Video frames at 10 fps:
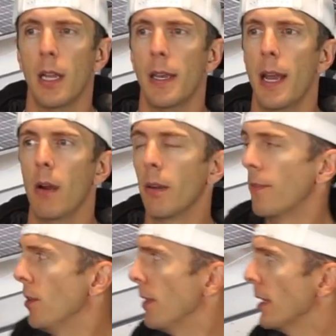Now, a
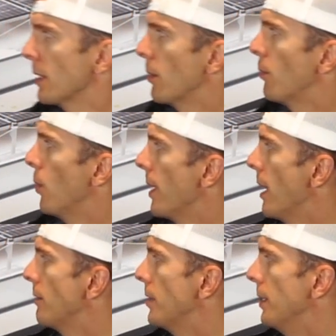few things I want to point
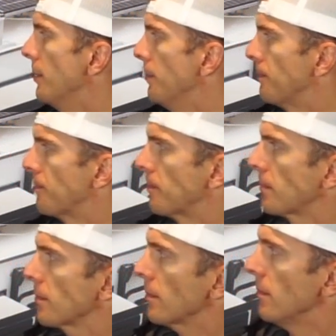out to you
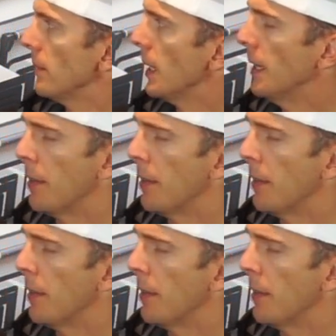that